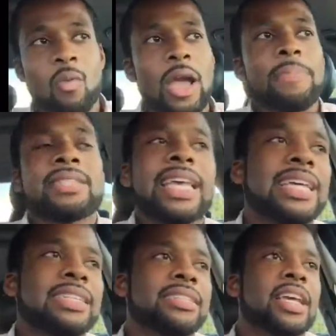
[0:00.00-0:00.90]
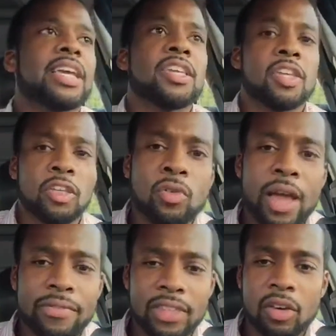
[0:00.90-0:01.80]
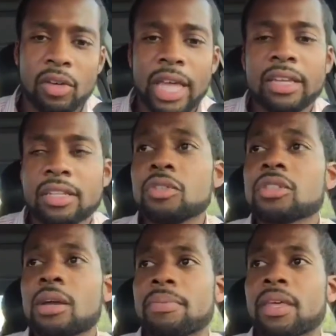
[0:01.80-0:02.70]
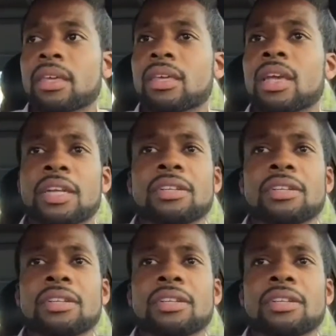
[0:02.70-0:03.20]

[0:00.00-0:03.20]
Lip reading: wipe his hand and say, you have the okay to do something.